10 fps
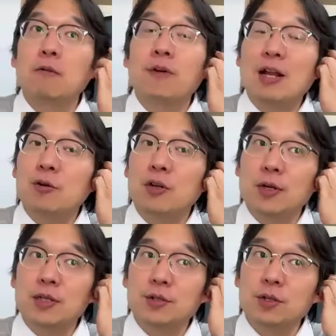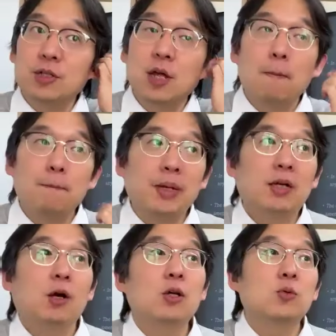value investors
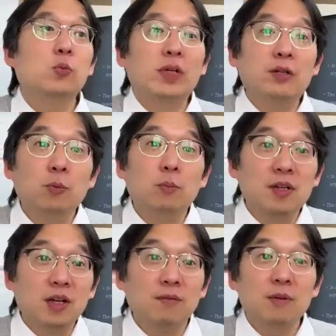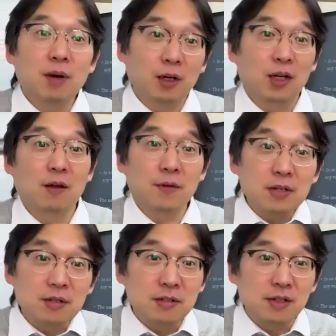because we don't believe in market
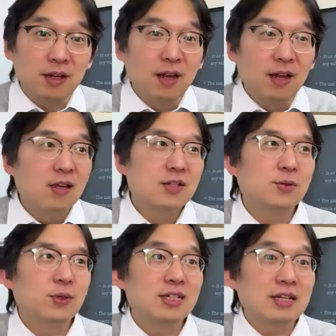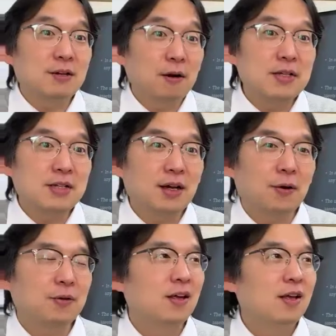efficiency. So as it turns
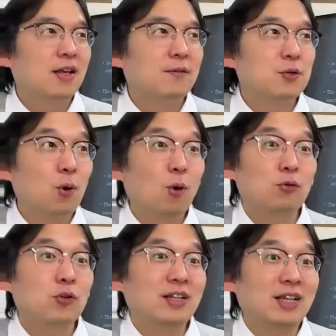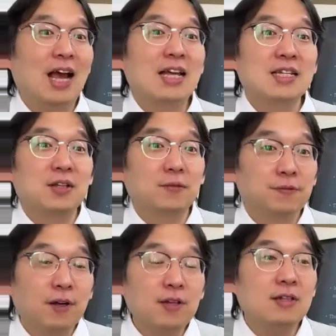out, if you talk to the guys in the
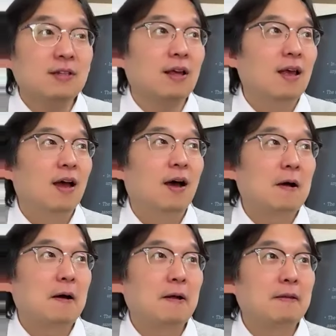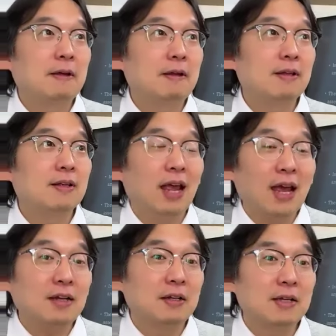fund and then the
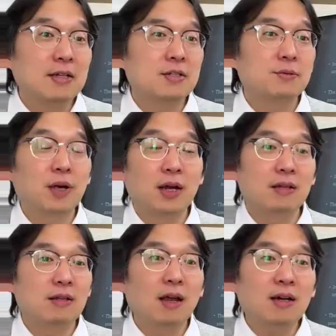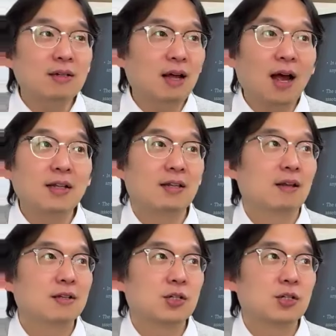analysts, right, they are not